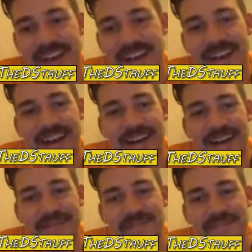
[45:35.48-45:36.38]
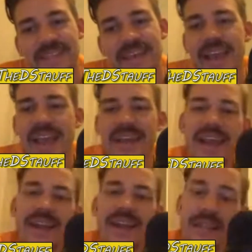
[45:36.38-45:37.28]
And
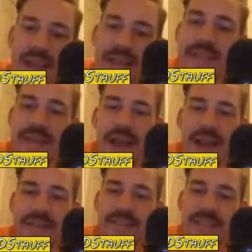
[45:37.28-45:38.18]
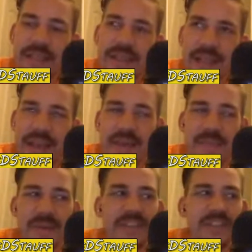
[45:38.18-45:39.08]
I liked it. I actually did like it,
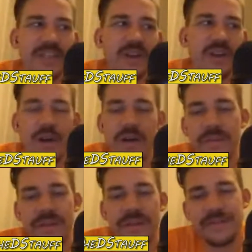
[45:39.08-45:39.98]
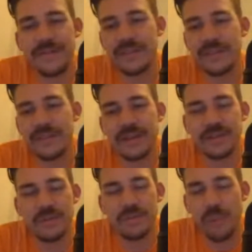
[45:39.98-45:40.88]
but it's just hard because the first two acts are
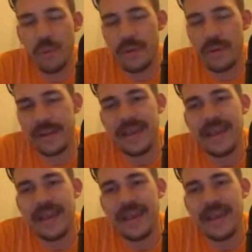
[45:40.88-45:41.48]
so boring.